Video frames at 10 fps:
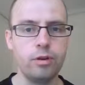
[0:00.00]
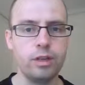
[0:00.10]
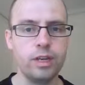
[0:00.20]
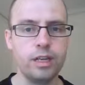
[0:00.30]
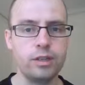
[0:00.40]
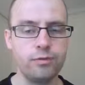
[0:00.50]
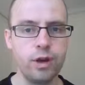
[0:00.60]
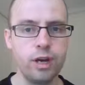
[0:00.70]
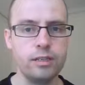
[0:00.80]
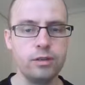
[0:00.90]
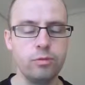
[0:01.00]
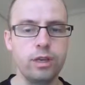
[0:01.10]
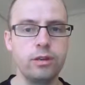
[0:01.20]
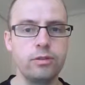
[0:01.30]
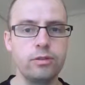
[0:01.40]
or the next phrase that we're
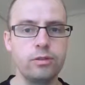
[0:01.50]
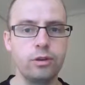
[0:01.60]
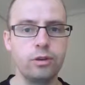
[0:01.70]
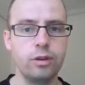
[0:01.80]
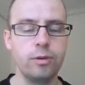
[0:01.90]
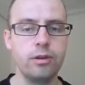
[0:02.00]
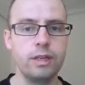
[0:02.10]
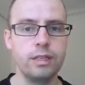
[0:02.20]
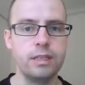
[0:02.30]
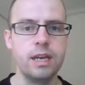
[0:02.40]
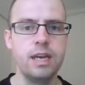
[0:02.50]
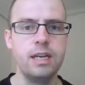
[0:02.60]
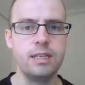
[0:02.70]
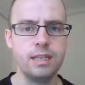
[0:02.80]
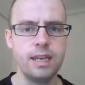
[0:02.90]
going to talk about, is
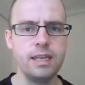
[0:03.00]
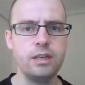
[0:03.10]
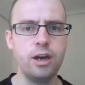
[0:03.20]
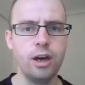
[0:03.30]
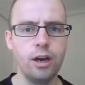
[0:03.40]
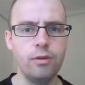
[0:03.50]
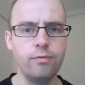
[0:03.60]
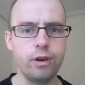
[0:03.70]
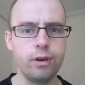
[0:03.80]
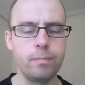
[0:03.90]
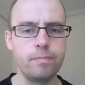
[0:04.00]
take over.